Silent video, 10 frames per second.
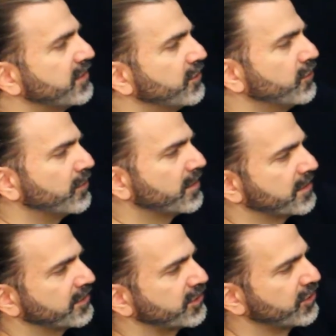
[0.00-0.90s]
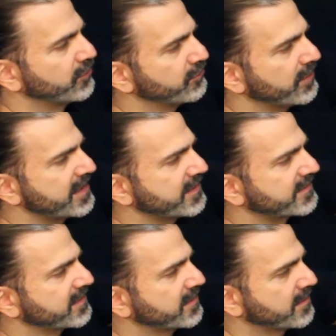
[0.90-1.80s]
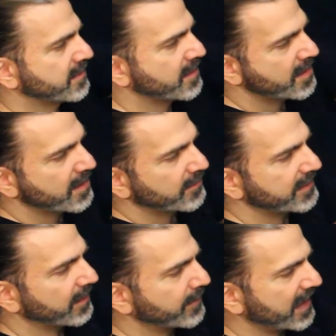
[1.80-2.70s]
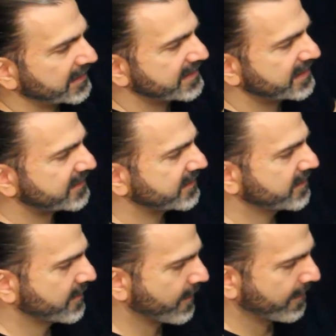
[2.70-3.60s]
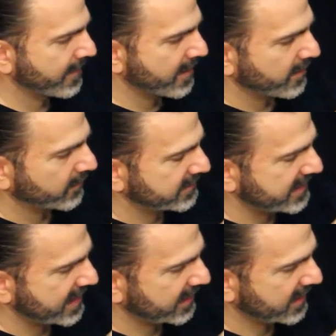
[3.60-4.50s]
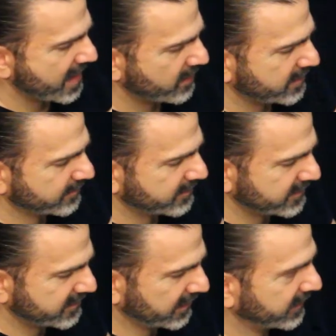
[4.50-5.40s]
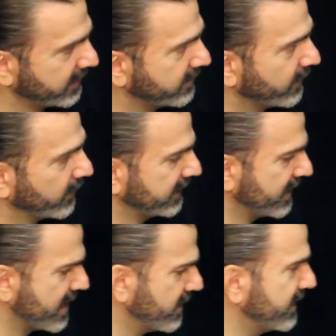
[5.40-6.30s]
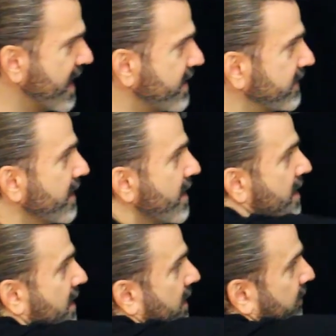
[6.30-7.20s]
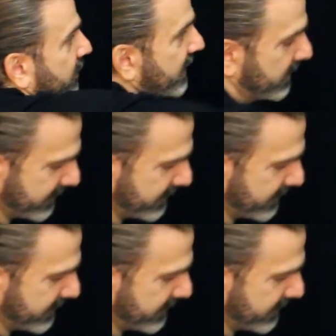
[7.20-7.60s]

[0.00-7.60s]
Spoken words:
to show you this. To unbox this, we take it out. I'm just gently folding that out like that. I'll put that